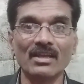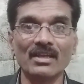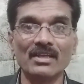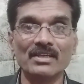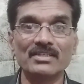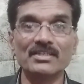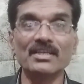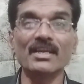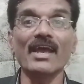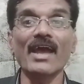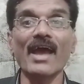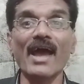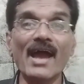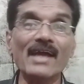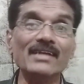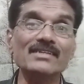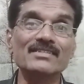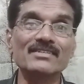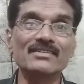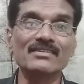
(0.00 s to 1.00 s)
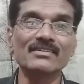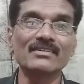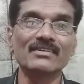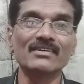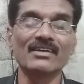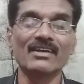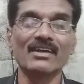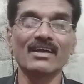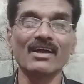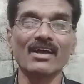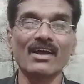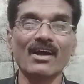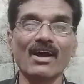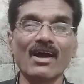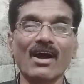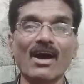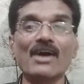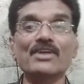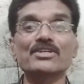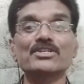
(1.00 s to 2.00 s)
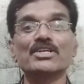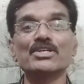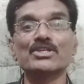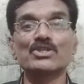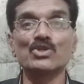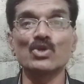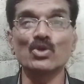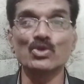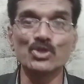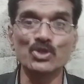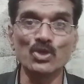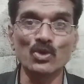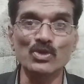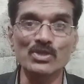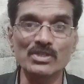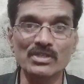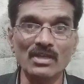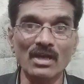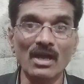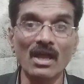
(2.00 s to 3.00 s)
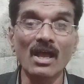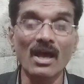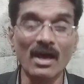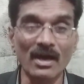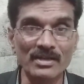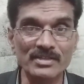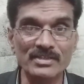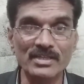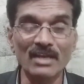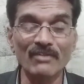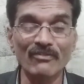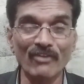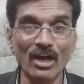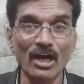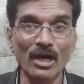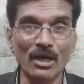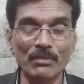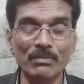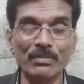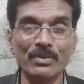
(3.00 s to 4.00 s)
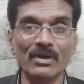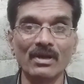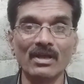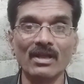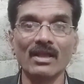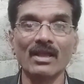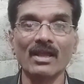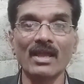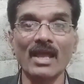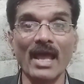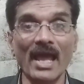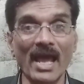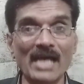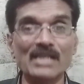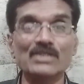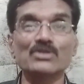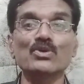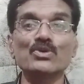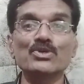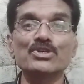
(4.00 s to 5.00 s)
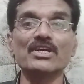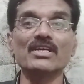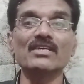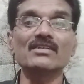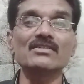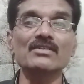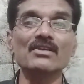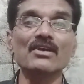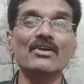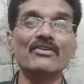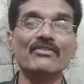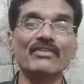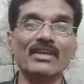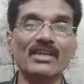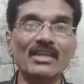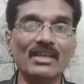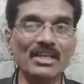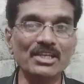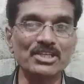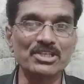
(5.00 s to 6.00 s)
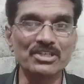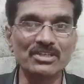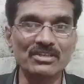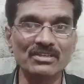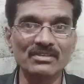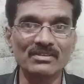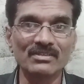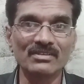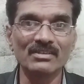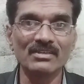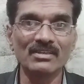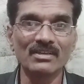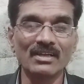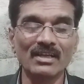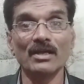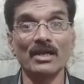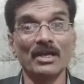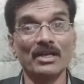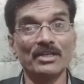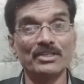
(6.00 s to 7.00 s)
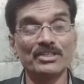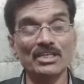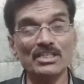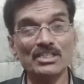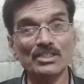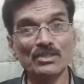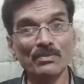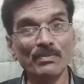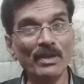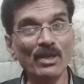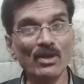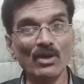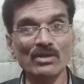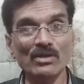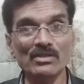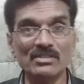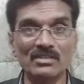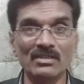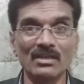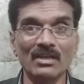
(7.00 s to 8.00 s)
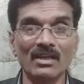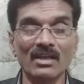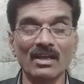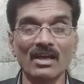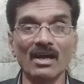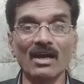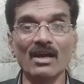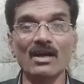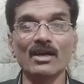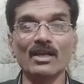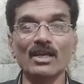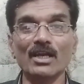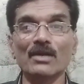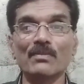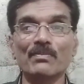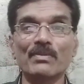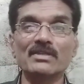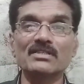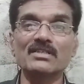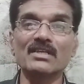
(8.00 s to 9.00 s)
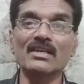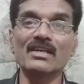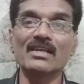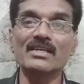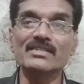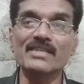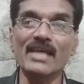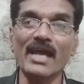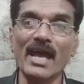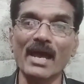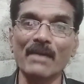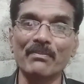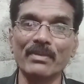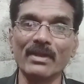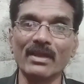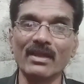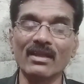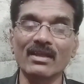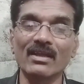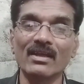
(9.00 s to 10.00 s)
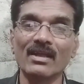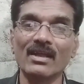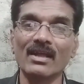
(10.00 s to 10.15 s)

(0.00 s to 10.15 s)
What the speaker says: She acts or she shows herself up as though she is very rich. Just because a colored person is happy,